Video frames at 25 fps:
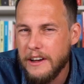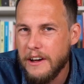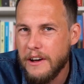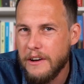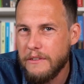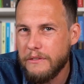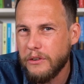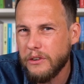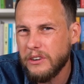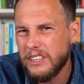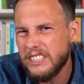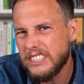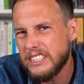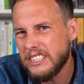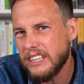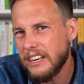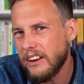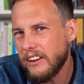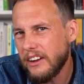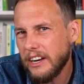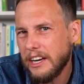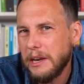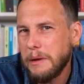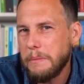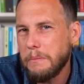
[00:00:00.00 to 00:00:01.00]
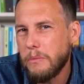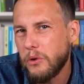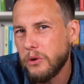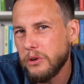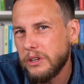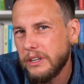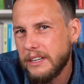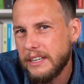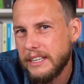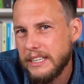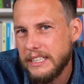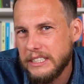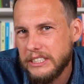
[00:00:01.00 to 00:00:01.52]
for a slightly more
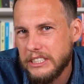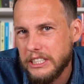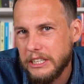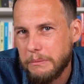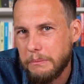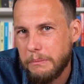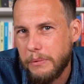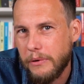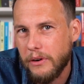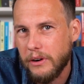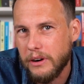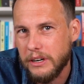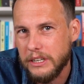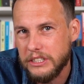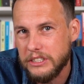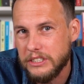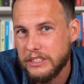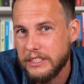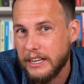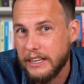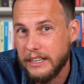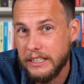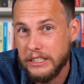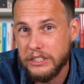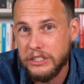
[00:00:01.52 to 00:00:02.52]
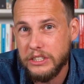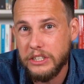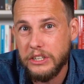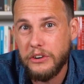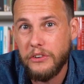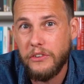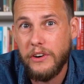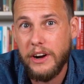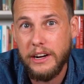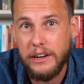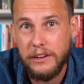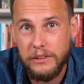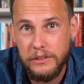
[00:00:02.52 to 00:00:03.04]
decent price than his
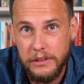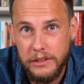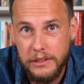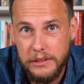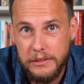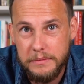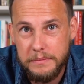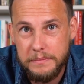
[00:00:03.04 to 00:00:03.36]
crown.